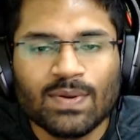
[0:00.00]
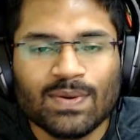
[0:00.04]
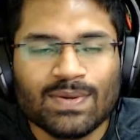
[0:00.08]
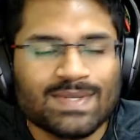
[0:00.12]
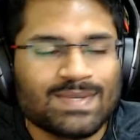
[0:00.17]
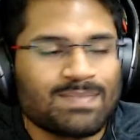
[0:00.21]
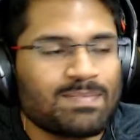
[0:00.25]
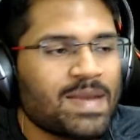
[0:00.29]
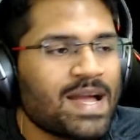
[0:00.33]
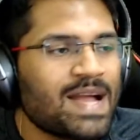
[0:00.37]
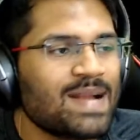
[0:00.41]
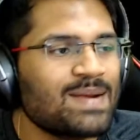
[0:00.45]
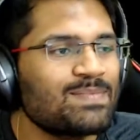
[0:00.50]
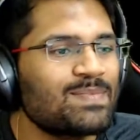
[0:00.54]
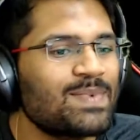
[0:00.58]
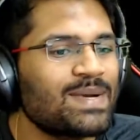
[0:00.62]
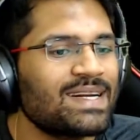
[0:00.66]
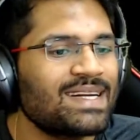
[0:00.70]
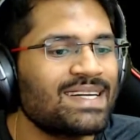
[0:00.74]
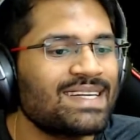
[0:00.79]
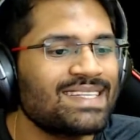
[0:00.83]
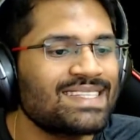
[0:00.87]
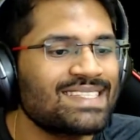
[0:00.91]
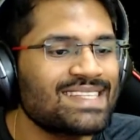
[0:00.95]
Looks bad,
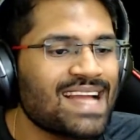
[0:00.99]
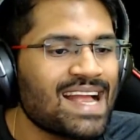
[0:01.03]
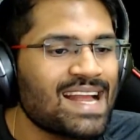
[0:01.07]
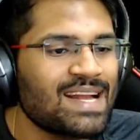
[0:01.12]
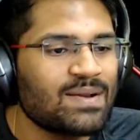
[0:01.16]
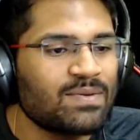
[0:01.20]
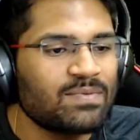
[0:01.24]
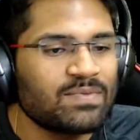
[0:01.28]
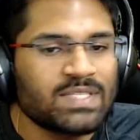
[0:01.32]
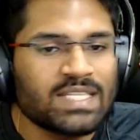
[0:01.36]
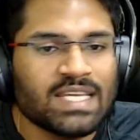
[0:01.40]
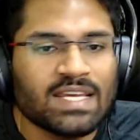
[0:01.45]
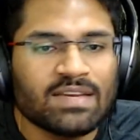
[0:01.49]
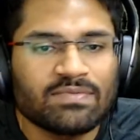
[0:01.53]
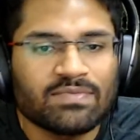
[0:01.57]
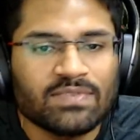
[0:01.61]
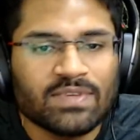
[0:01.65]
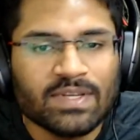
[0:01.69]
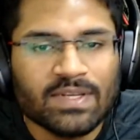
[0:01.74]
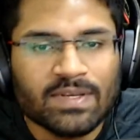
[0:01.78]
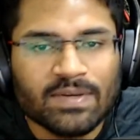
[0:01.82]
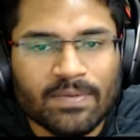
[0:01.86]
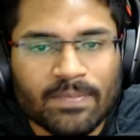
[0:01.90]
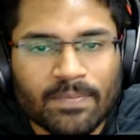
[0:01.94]
but it is kind of safe
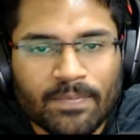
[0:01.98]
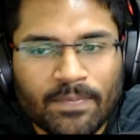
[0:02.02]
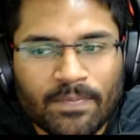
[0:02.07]
here.